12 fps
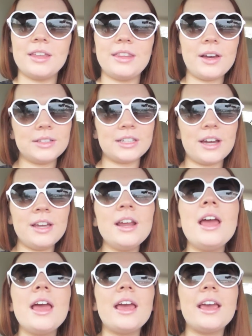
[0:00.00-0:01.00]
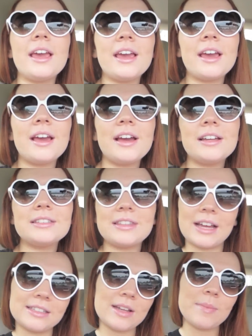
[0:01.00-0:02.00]
that was good. And
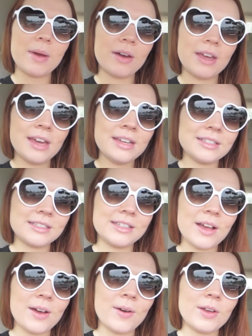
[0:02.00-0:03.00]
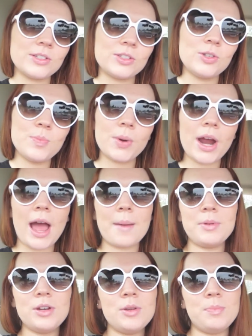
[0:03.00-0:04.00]
that's about it. So super
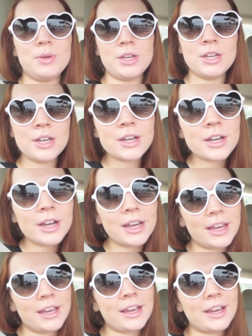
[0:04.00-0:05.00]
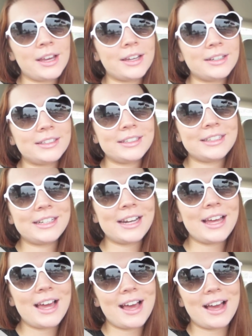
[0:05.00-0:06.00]
happy to be here and
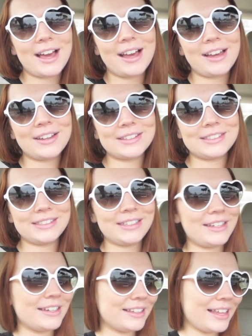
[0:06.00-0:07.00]
I'll see you